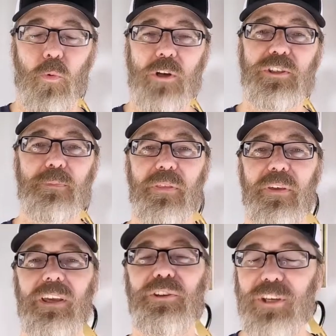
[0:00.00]
The
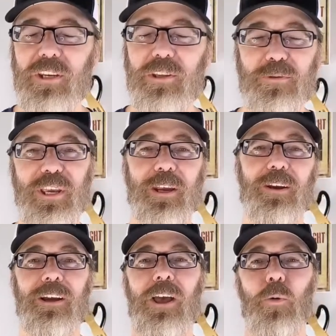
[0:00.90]
wordsmithing continues
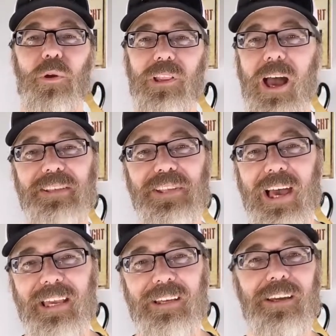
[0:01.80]
here with lines
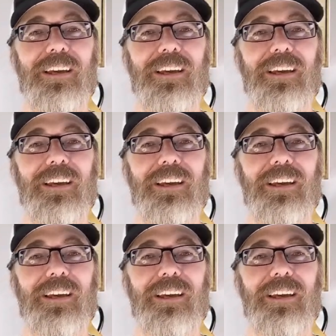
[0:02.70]
like,